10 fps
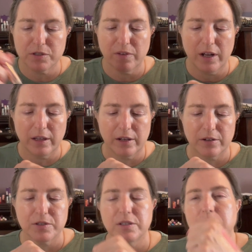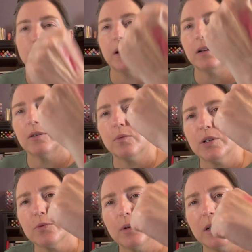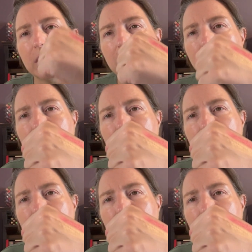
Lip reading: of highlighters, and depending on which one,